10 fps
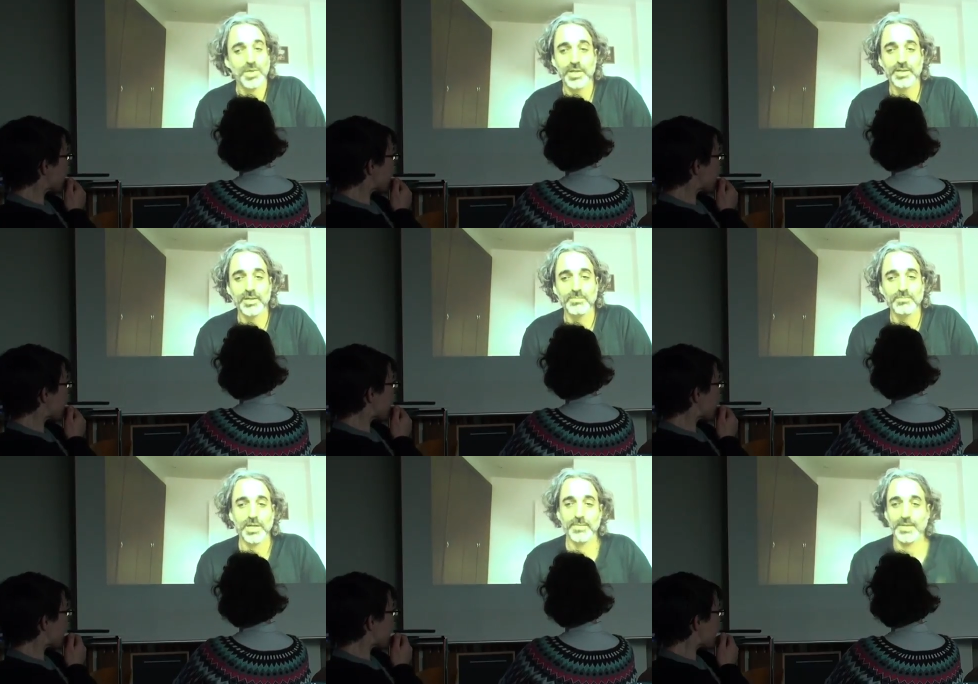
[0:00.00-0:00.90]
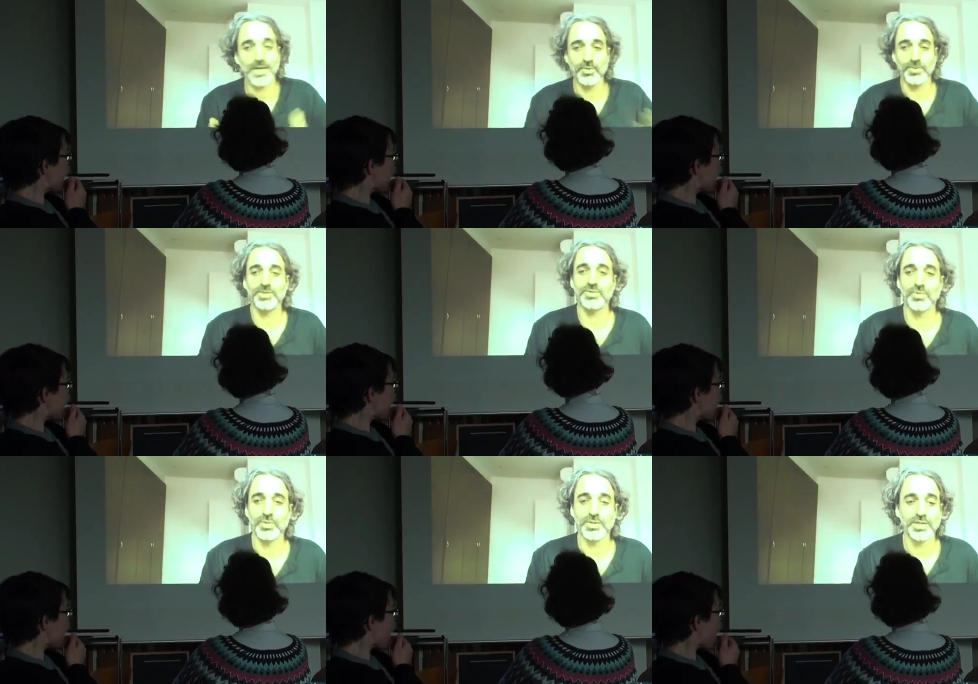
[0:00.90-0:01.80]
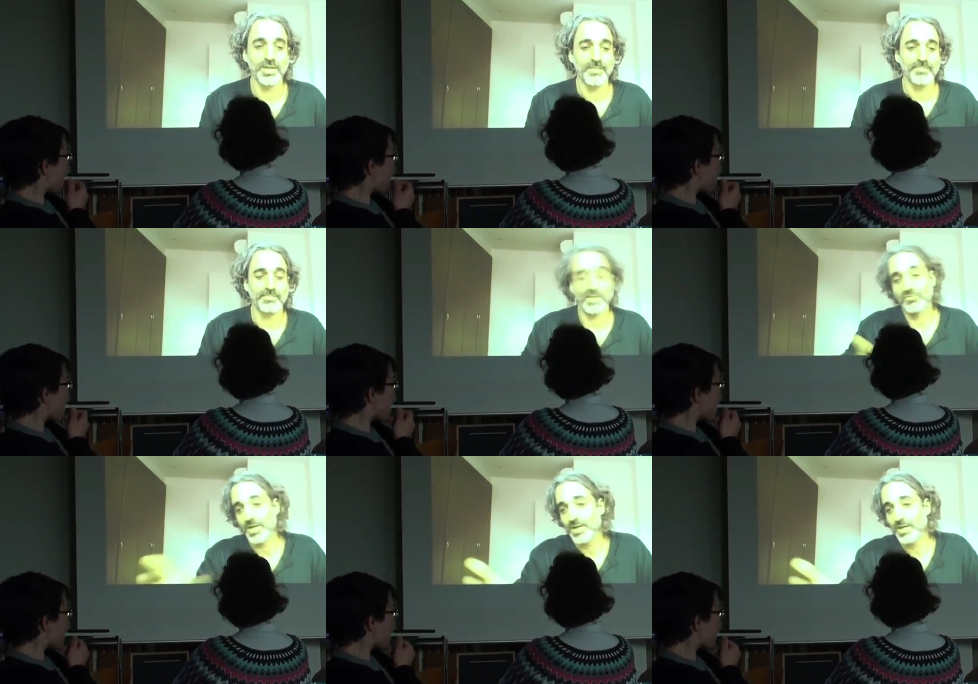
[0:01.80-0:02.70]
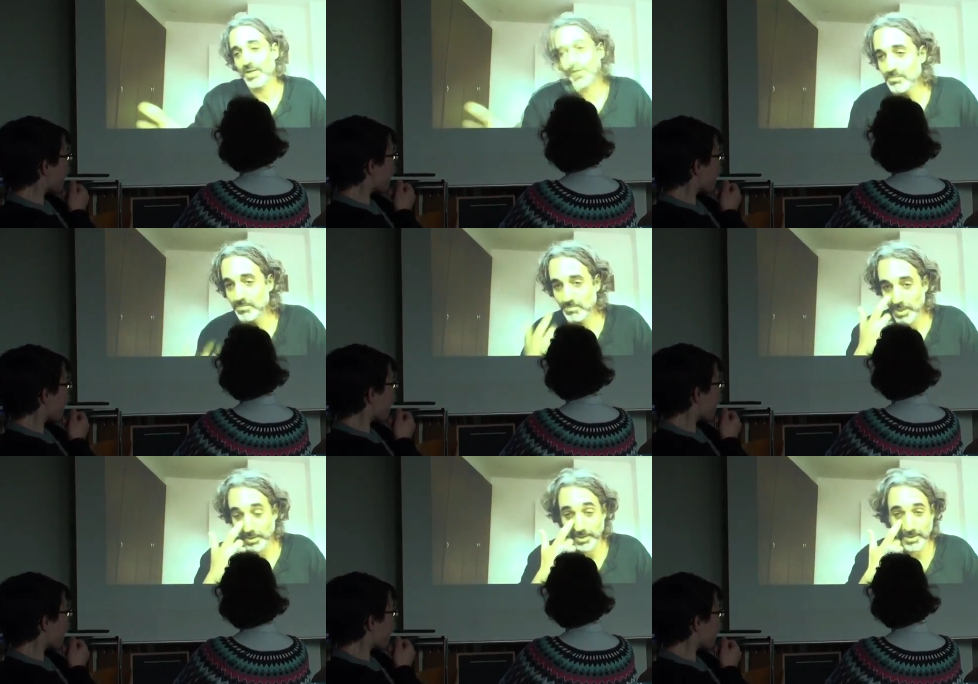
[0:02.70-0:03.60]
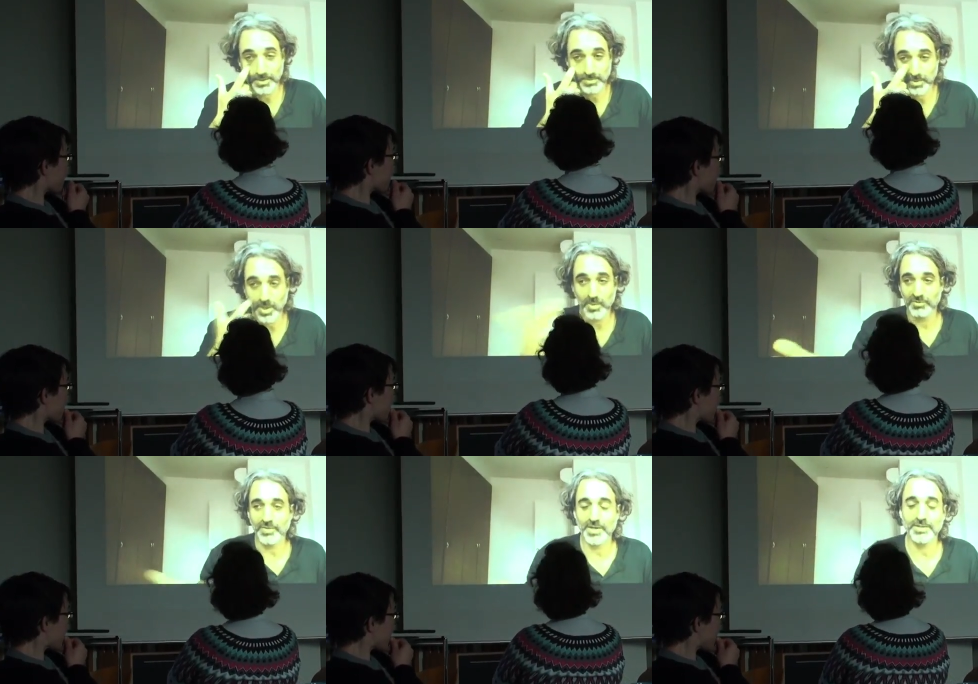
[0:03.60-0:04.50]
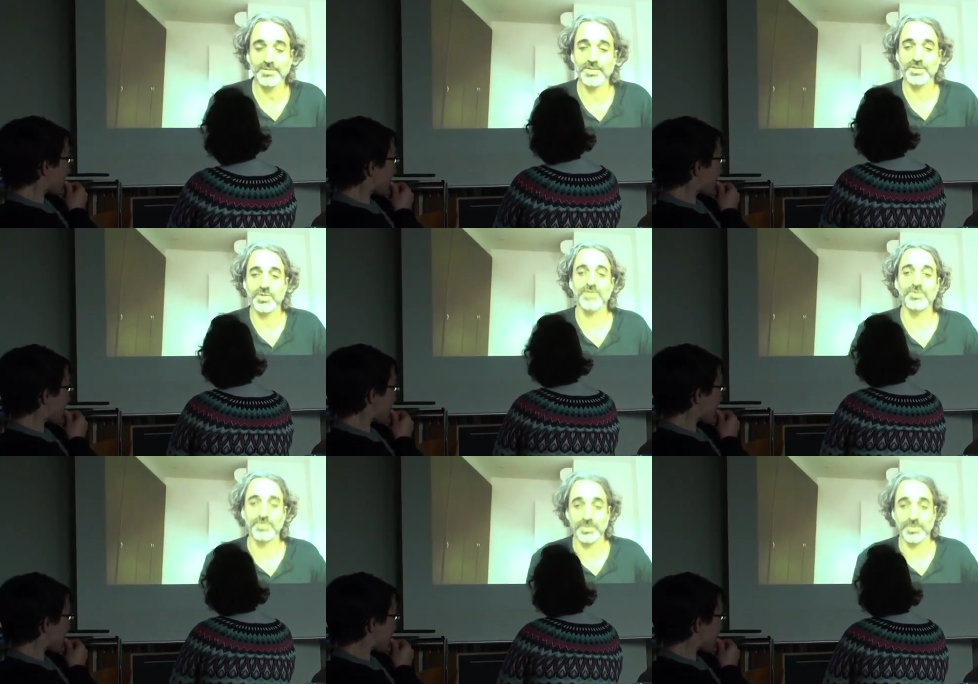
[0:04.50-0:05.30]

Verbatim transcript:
Speaker 1: illegal. I mean, I don't need to do it. My friend Enrique, no, our friend, he tried to,